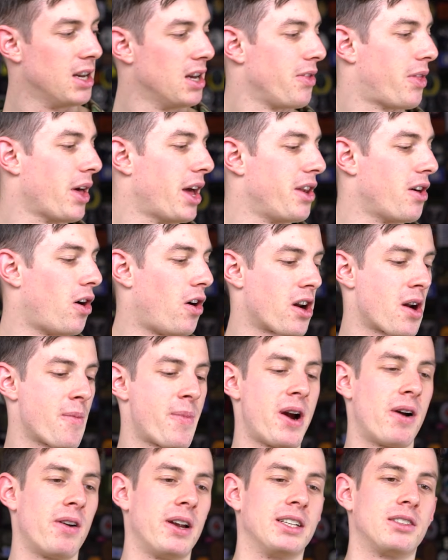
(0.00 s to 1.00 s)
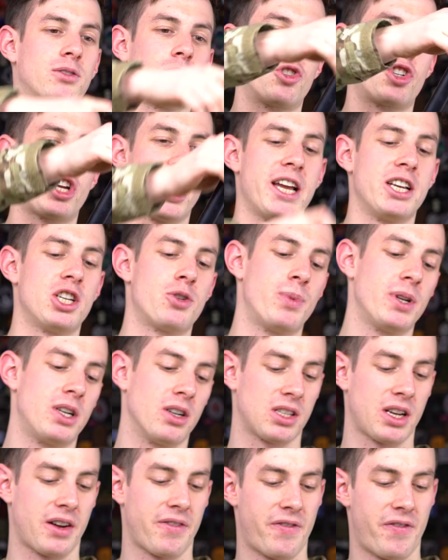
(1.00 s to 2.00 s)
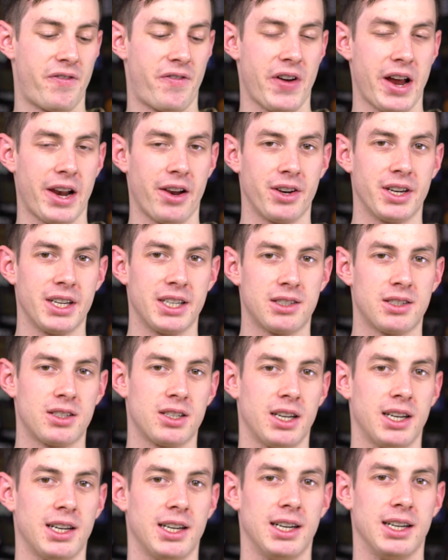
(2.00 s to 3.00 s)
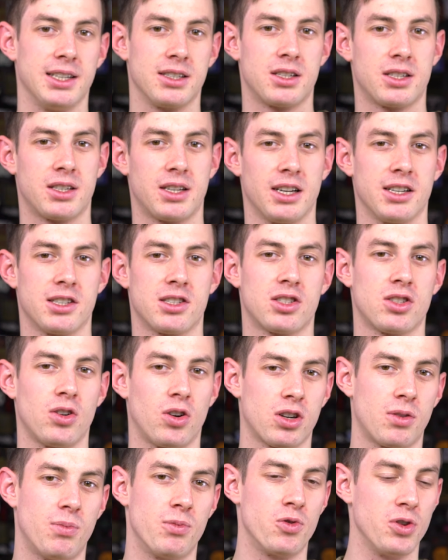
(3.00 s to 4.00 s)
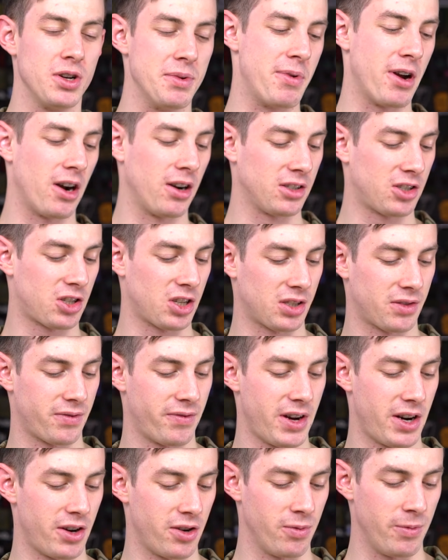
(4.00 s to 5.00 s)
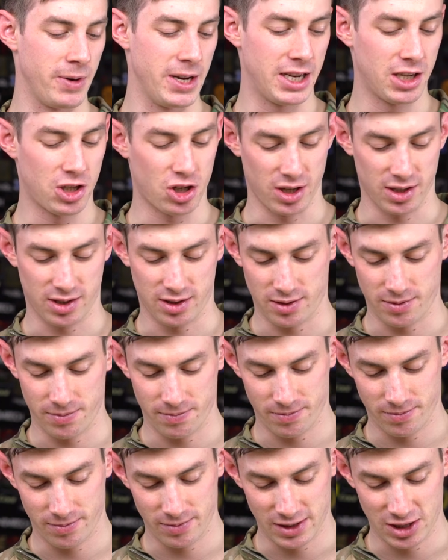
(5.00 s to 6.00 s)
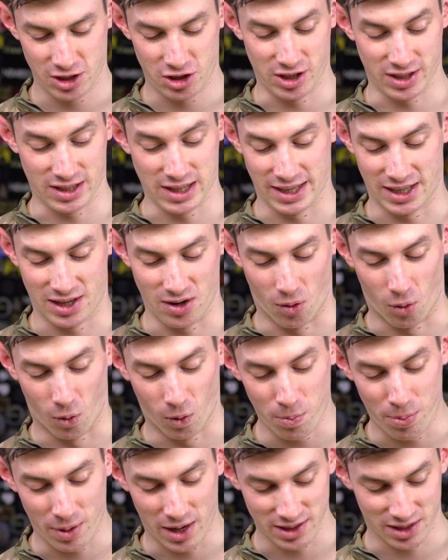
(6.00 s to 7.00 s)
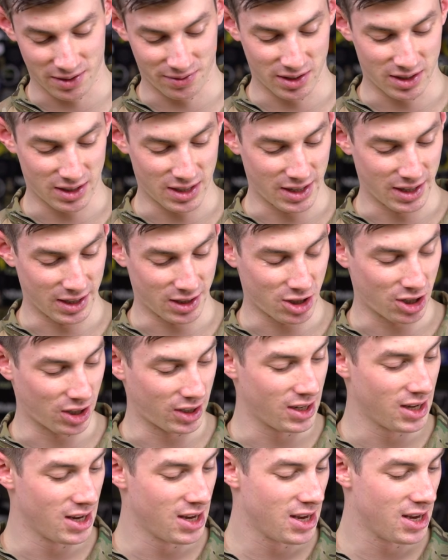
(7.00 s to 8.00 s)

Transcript: Then the other barrel had to change because I fell on it, and the stock Marui barrel is just very weak, just like all parts of this gun actually.